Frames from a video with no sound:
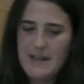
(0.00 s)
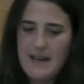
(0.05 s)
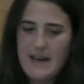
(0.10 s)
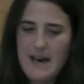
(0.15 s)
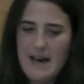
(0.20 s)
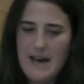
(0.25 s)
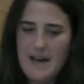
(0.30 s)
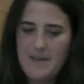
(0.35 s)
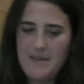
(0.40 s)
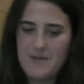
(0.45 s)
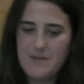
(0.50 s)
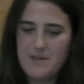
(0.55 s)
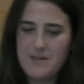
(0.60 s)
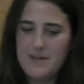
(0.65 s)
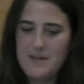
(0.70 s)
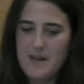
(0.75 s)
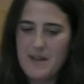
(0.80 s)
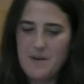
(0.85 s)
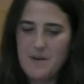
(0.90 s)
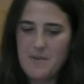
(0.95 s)
There's
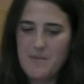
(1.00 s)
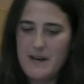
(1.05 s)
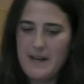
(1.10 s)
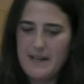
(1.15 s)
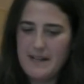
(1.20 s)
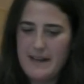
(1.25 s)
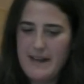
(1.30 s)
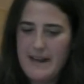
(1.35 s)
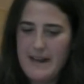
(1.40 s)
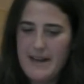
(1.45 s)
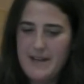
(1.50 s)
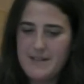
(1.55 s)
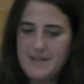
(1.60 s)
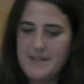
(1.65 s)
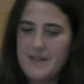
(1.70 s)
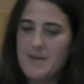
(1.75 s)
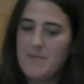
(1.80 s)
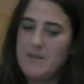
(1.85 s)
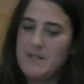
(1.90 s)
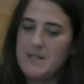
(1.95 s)
another wetland
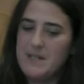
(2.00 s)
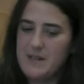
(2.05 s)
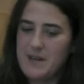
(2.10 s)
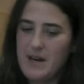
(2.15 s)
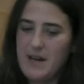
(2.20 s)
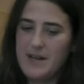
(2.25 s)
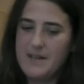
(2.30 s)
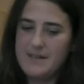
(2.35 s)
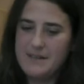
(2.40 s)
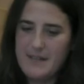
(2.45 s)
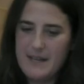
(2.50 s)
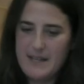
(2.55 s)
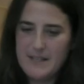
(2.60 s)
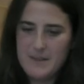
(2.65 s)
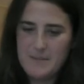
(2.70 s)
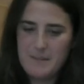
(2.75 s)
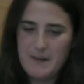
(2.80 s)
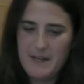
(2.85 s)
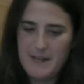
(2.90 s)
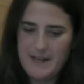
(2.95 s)
that we did not
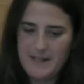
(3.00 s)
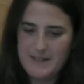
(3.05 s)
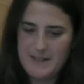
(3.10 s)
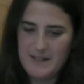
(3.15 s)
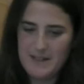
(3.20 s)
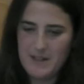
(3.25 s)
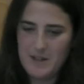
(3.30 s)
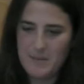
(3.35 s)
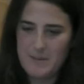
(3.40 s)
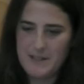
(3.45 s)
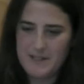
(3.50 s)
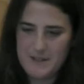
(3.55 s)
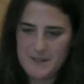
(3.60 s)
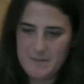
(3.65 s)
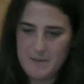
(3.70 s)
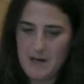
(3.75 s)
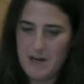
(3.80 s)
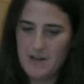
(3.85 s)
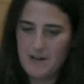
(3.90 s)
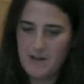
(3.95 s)
assess, but it's a little bit
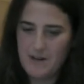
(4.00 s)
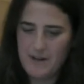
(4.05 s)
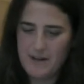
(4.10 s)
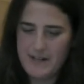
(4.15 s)
smaller.